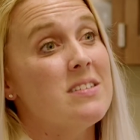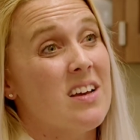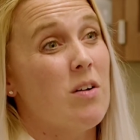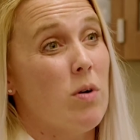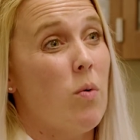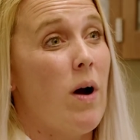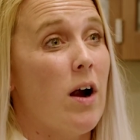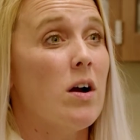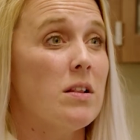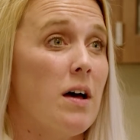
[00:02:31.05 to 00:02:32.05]
it's going to
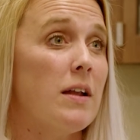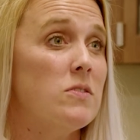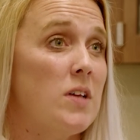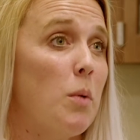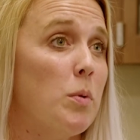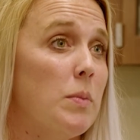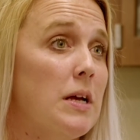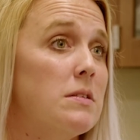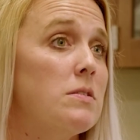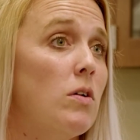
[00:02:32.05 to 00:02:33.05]
require a lot of
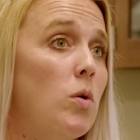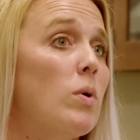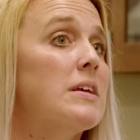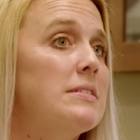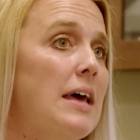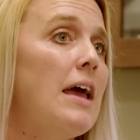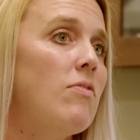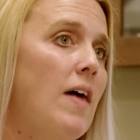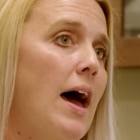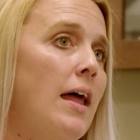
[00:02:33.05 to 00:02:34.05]
supplement, and so you want to
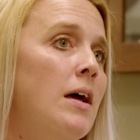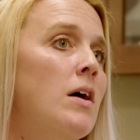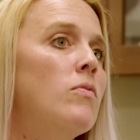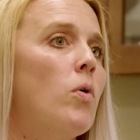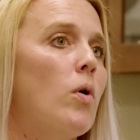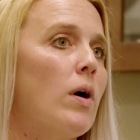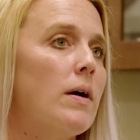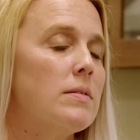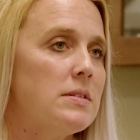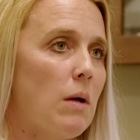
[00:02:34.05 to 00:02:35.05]
save that
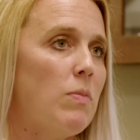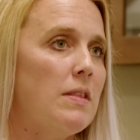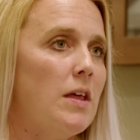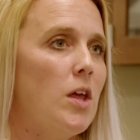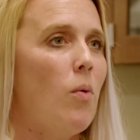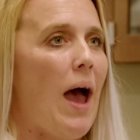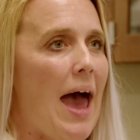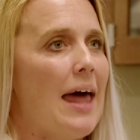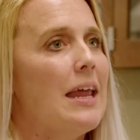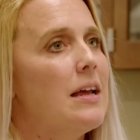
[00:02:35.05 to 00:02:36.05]
for something that you
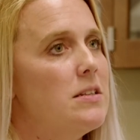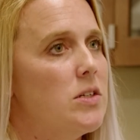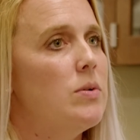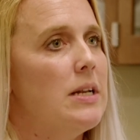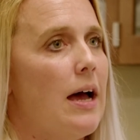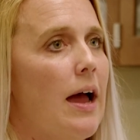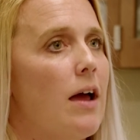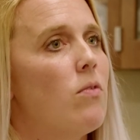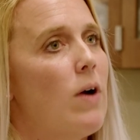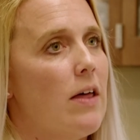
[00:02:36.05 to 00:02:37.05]
add into a
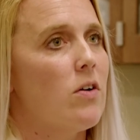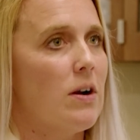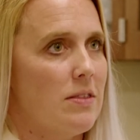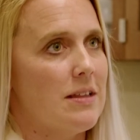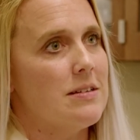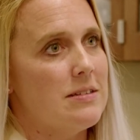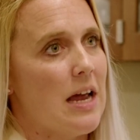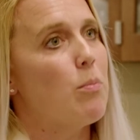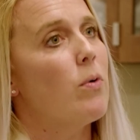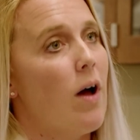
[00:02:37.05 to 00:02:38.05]
diet rather than the
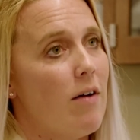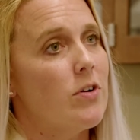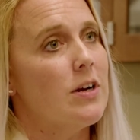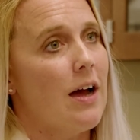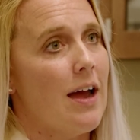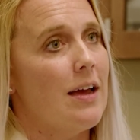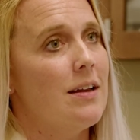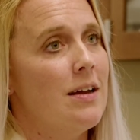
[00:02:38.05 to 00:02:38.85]
staple of your diet.